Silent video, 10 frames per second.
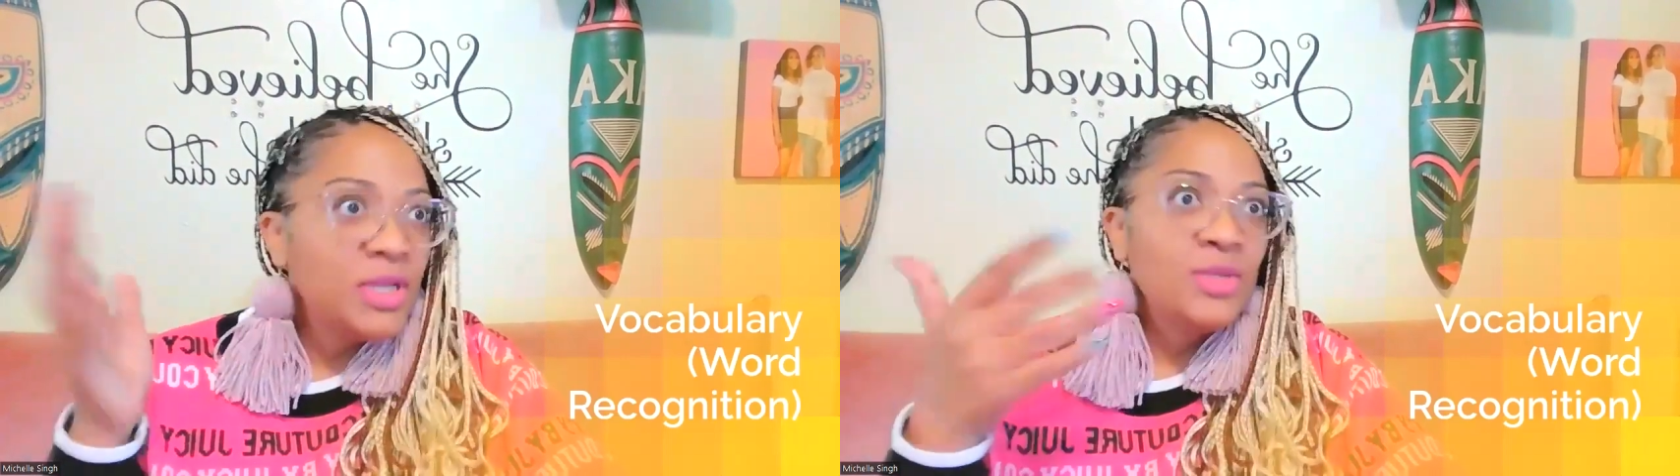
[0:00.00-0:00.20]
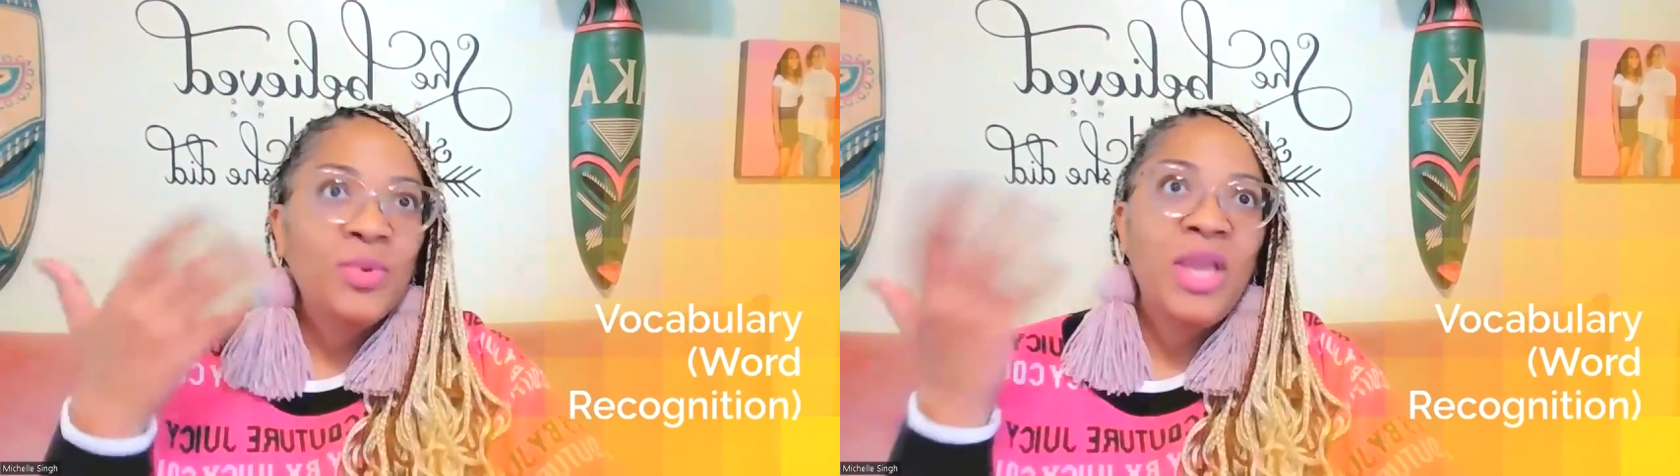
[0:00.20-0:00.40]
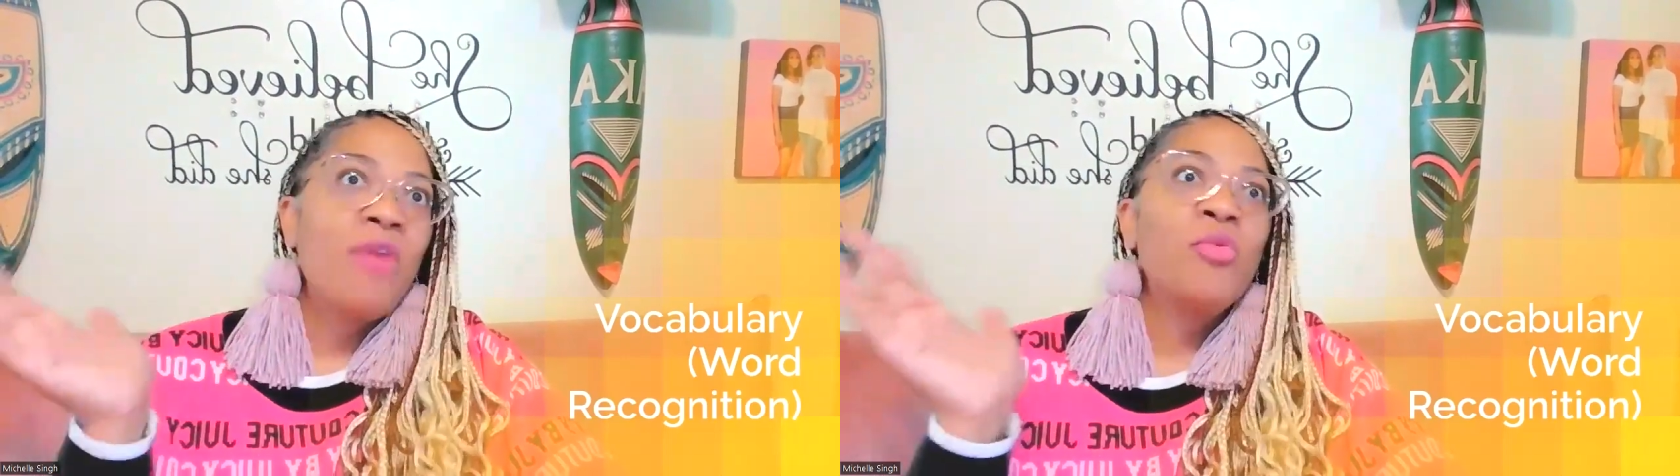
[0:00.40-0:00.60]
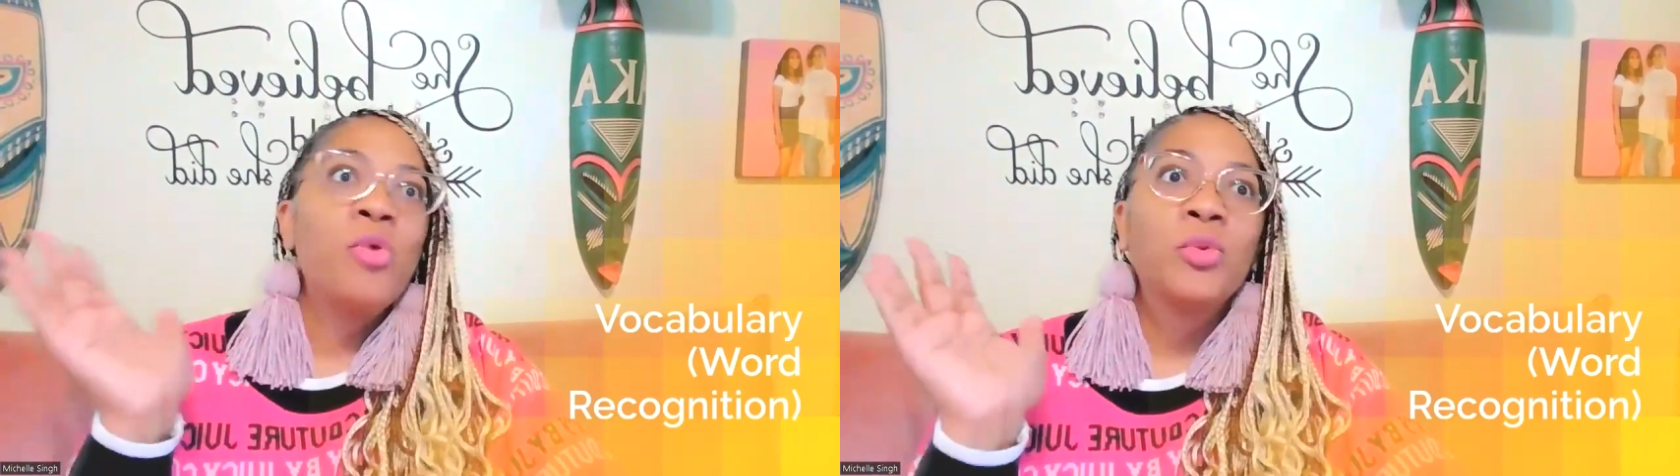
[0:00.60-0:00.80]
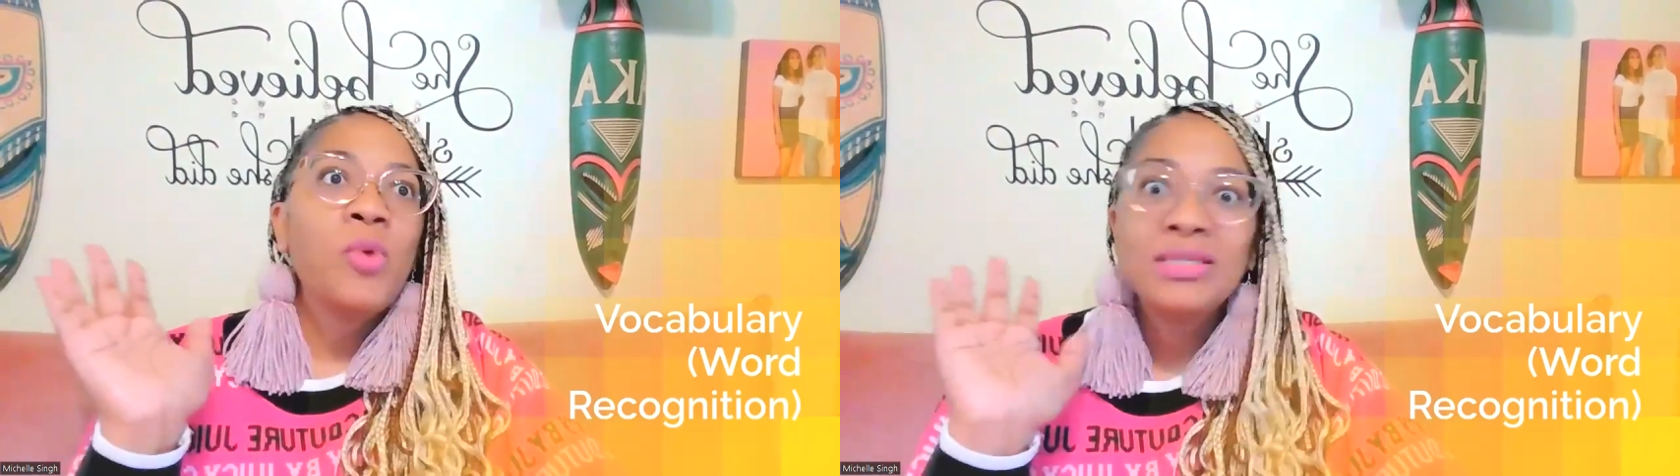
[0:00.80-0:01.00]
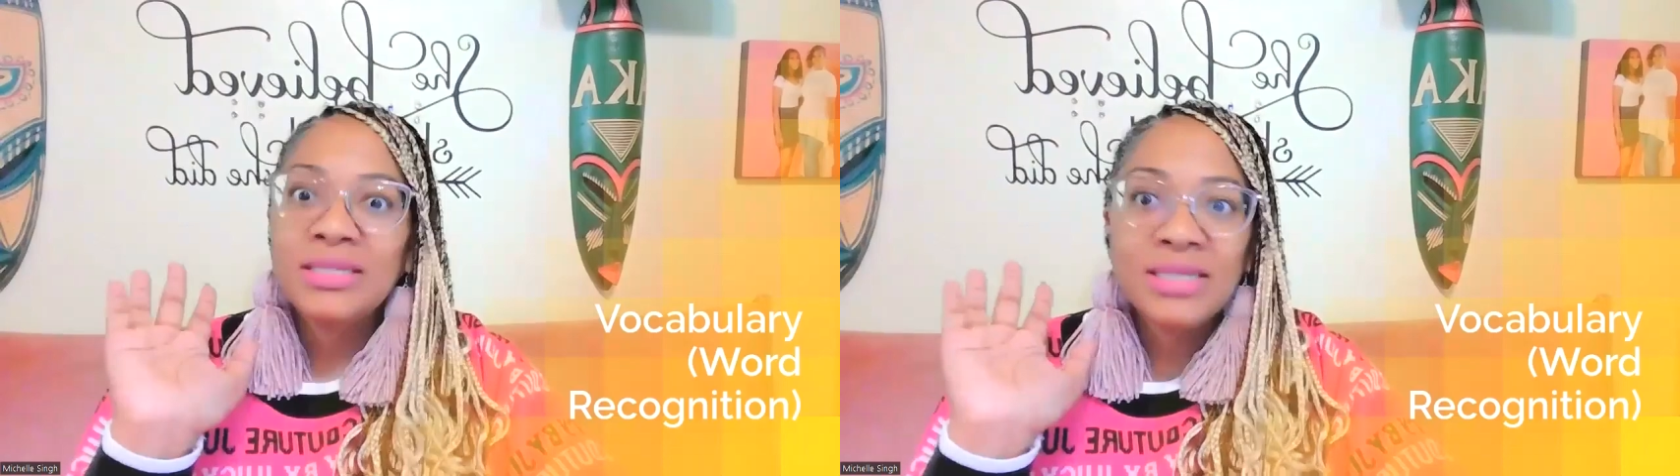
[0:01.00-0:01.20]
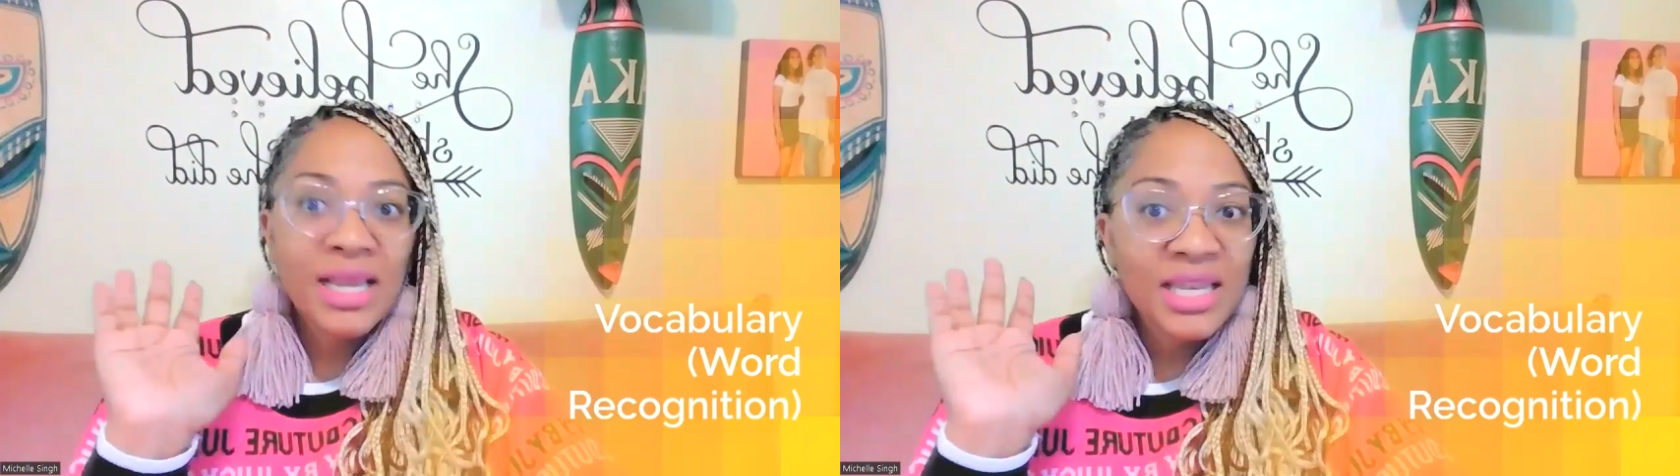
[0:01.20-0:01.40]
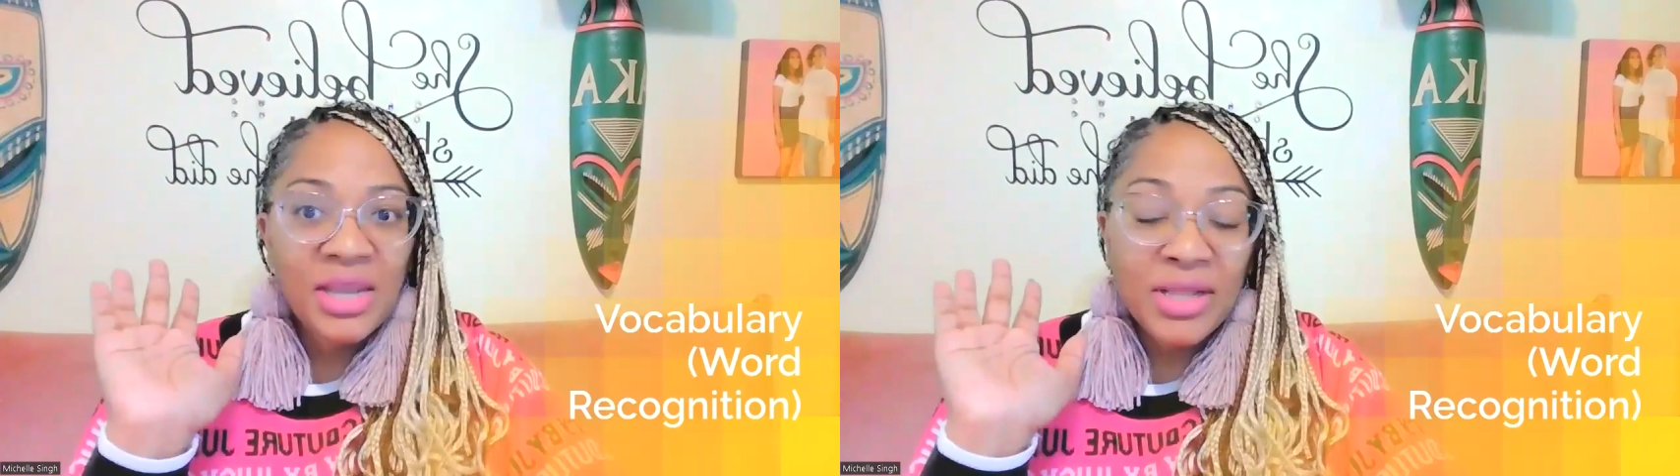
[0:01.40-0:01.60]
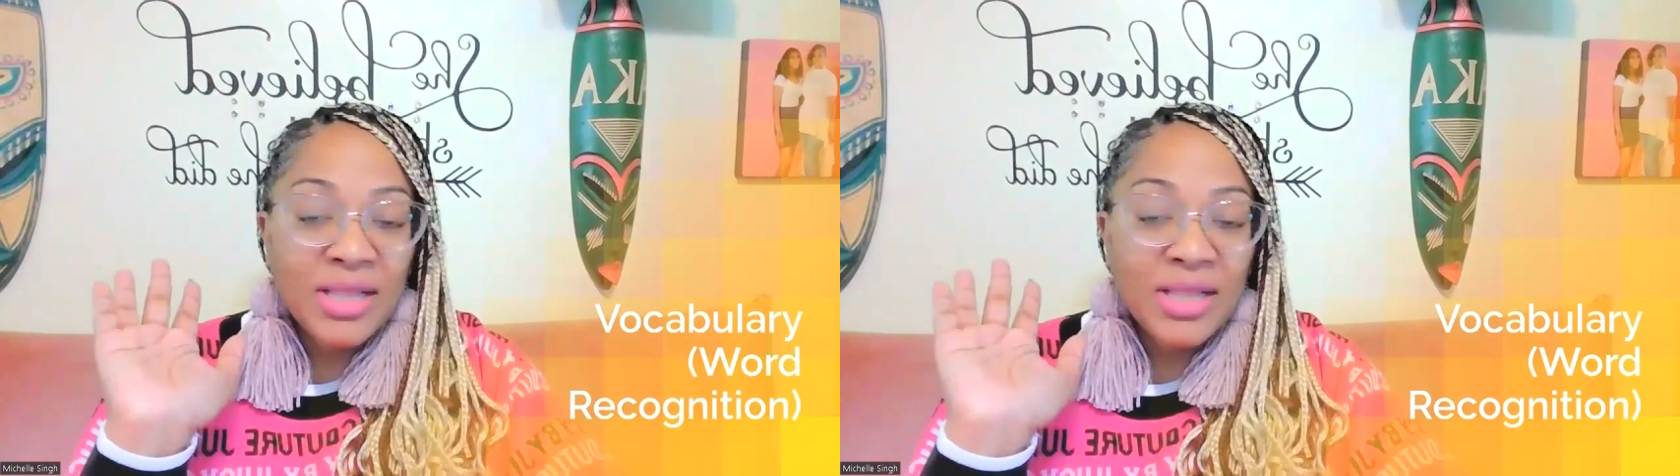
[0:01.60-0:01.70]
because we have word walls in secondary